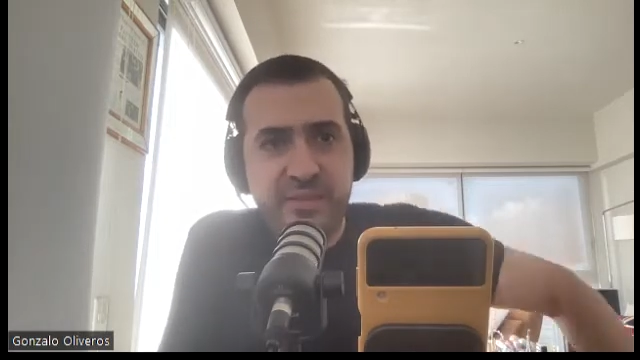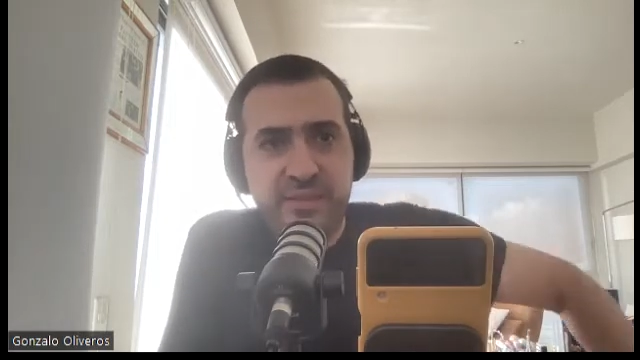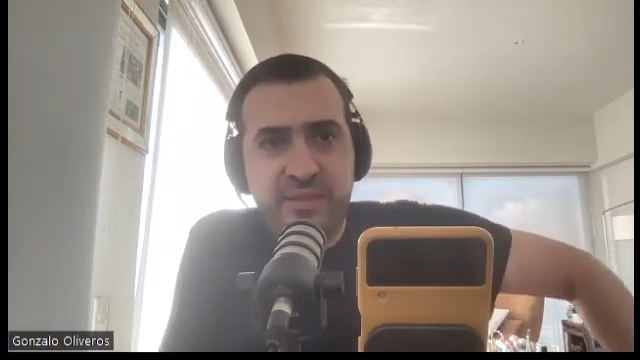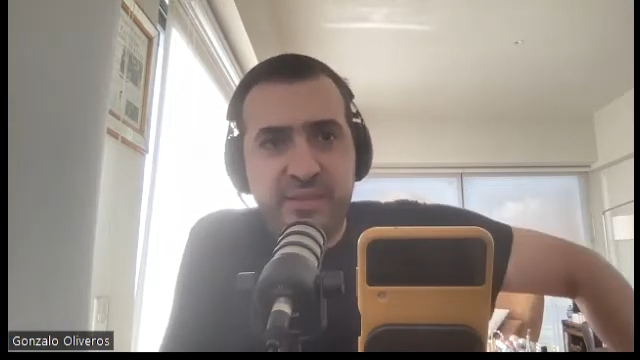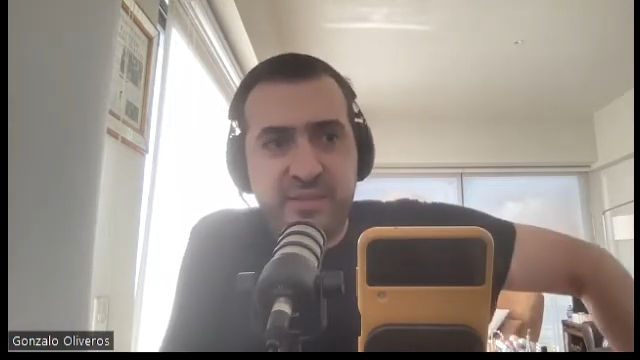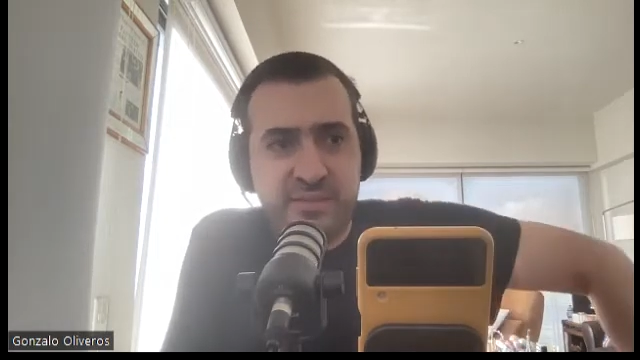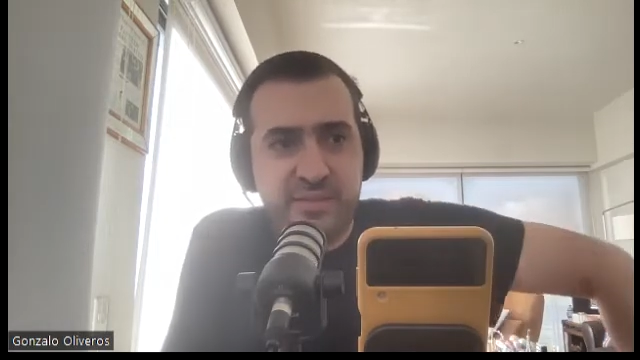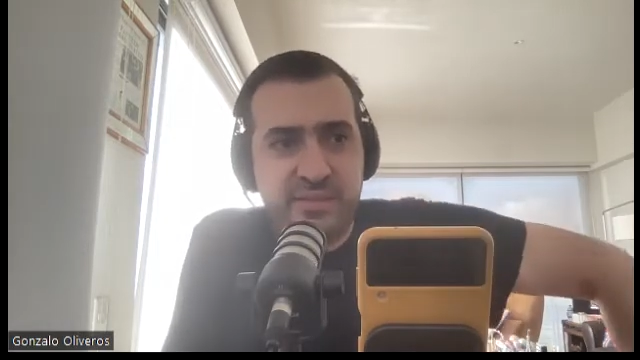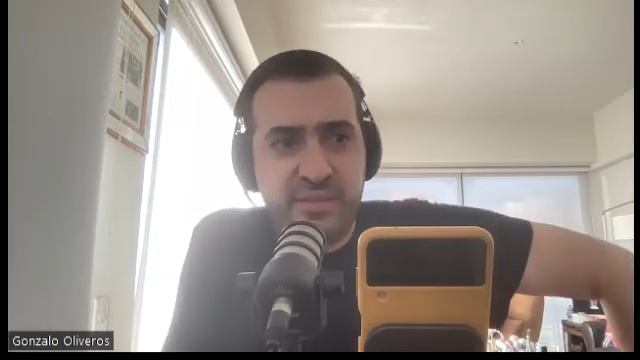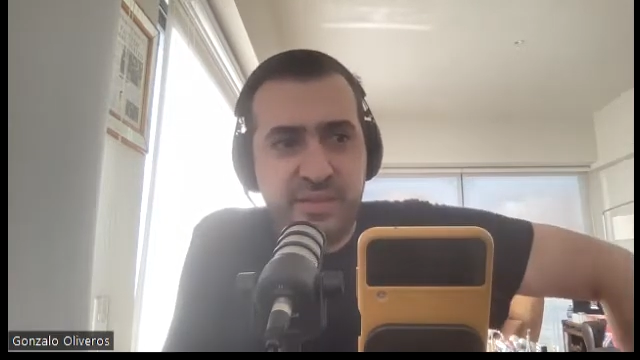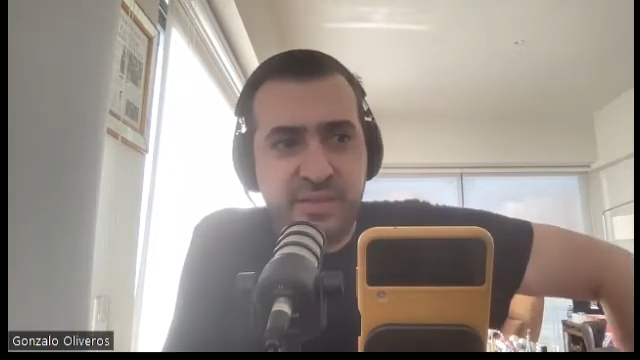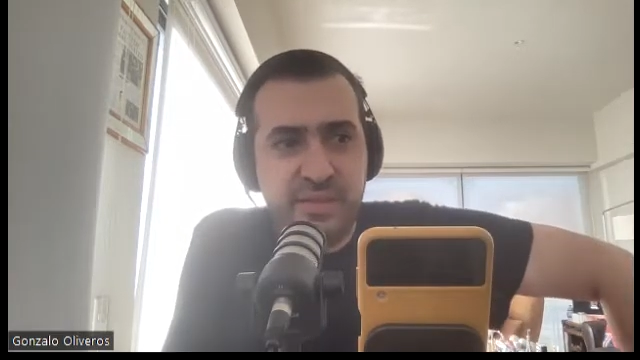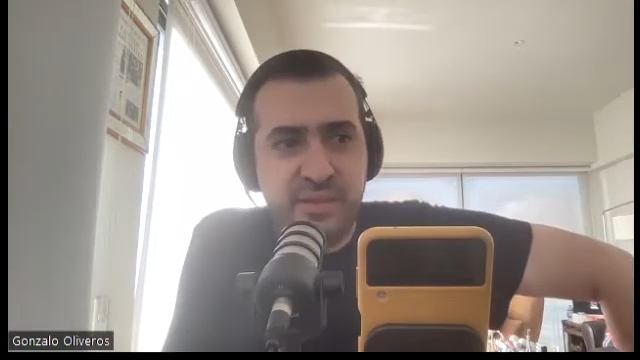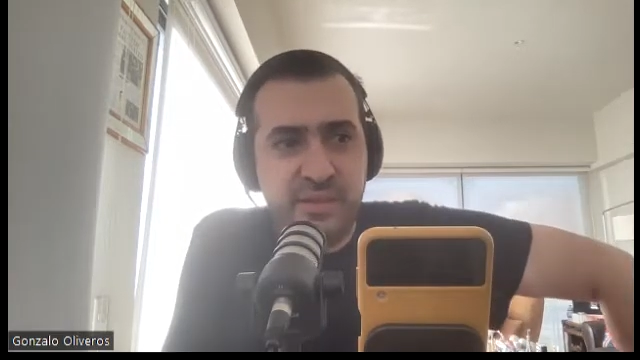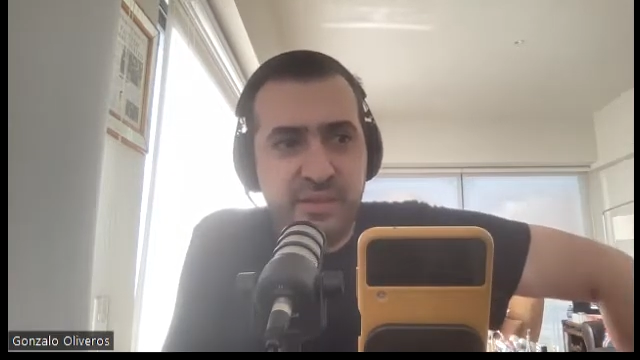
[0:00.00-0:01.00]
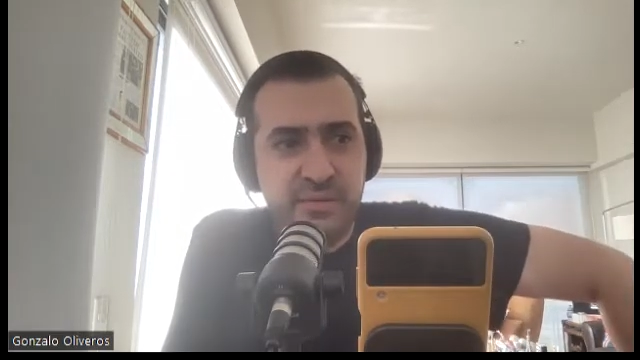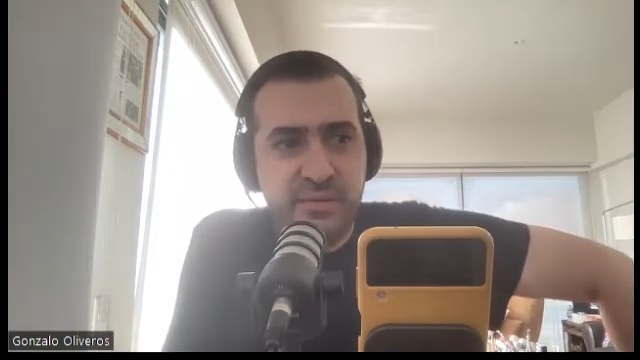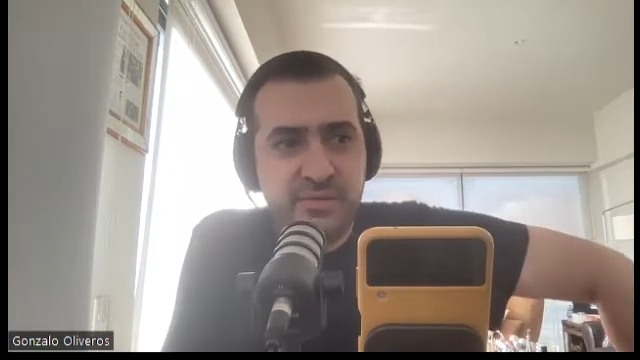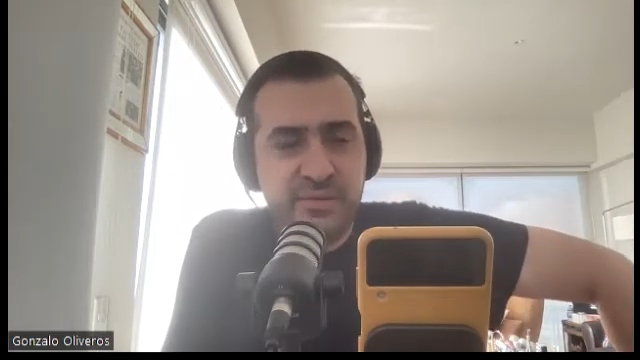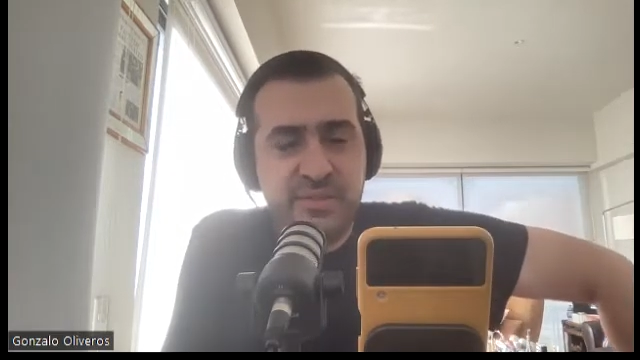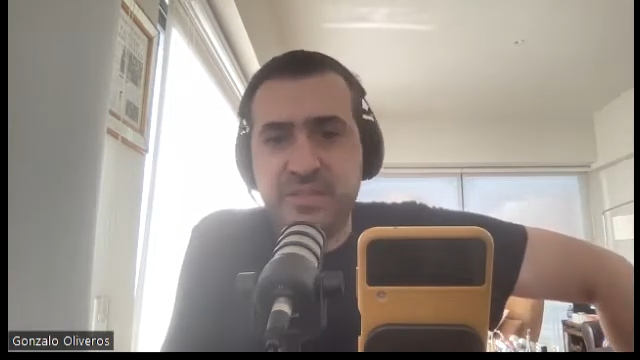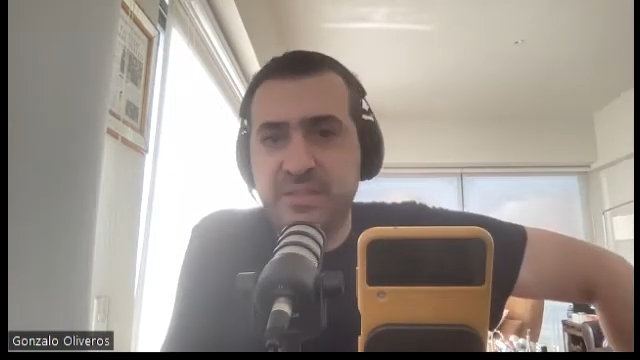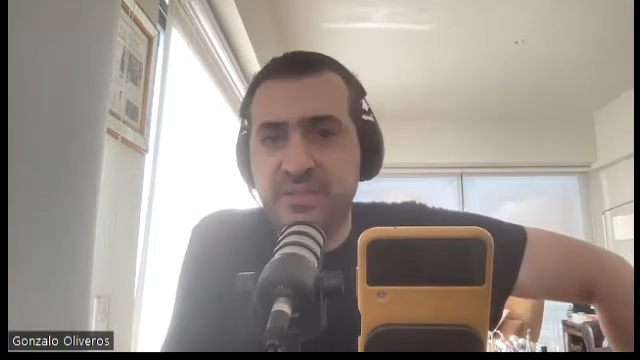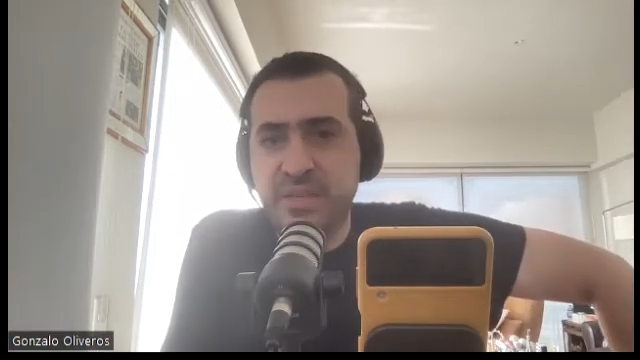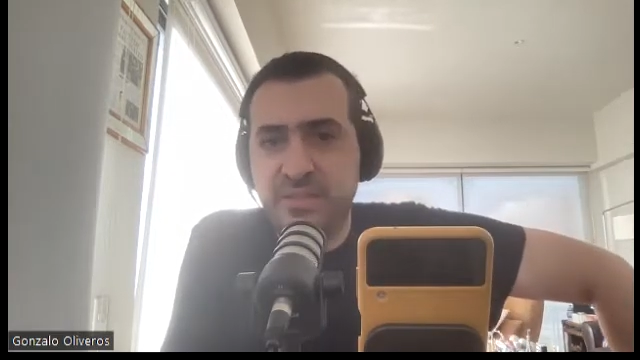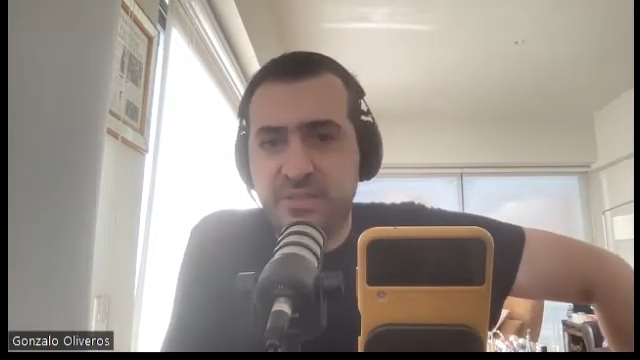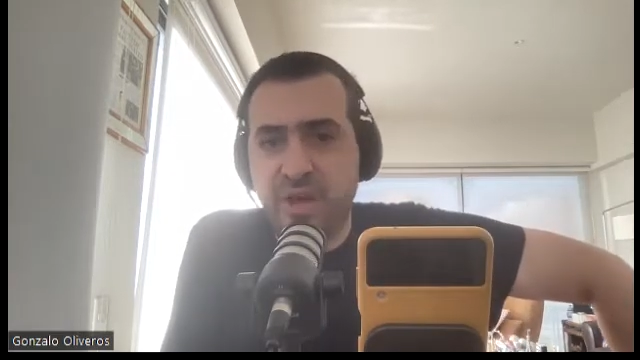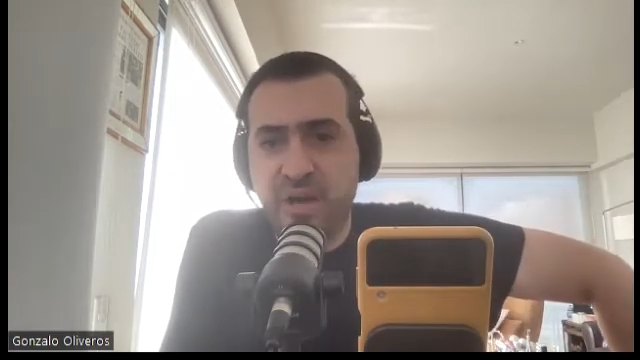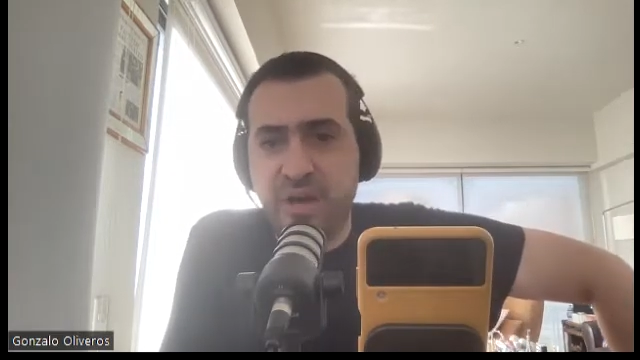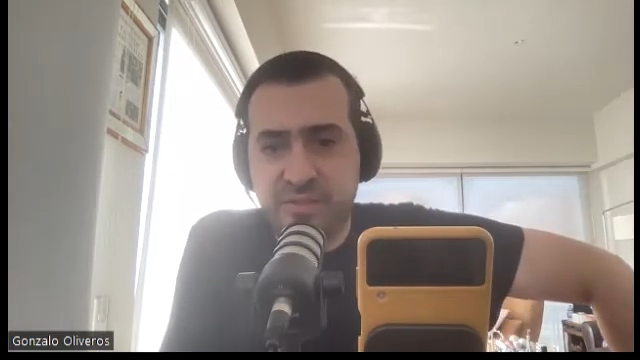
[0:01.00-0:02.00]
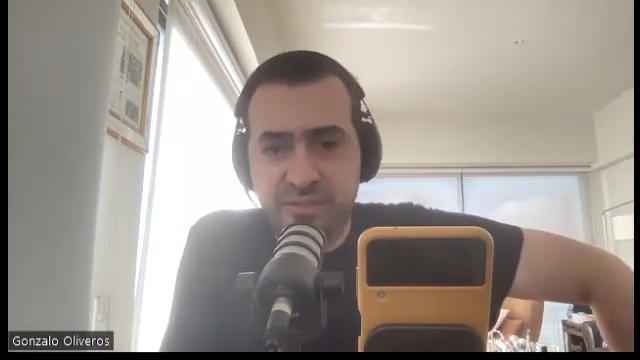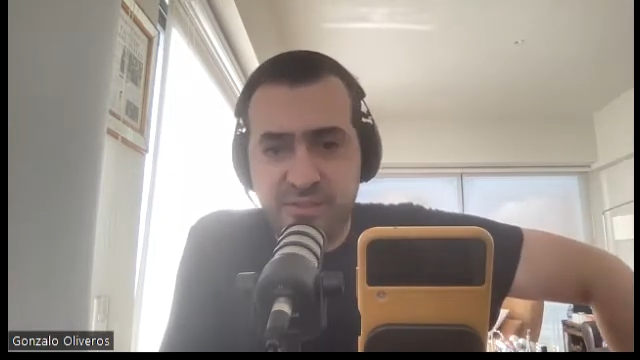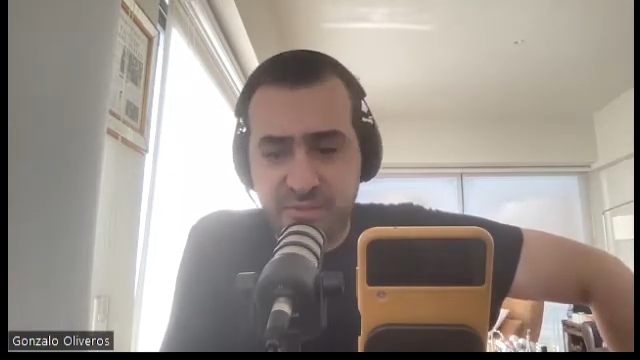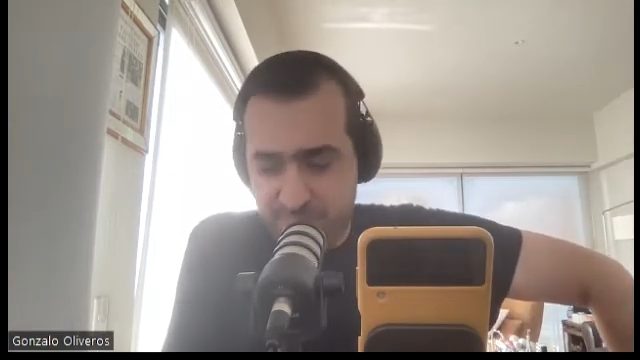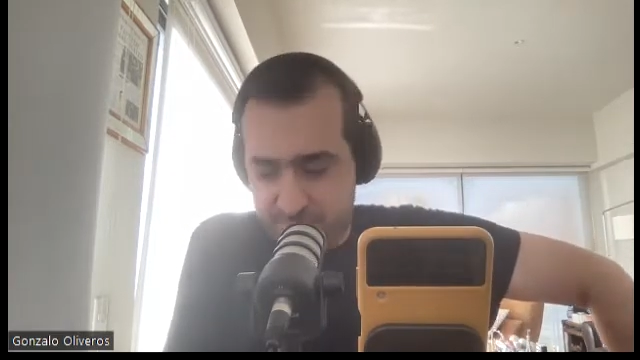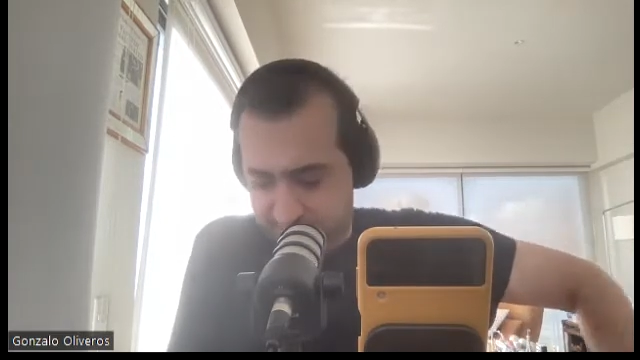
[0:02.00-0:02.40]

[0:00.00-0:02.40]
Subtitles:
these Disney songs?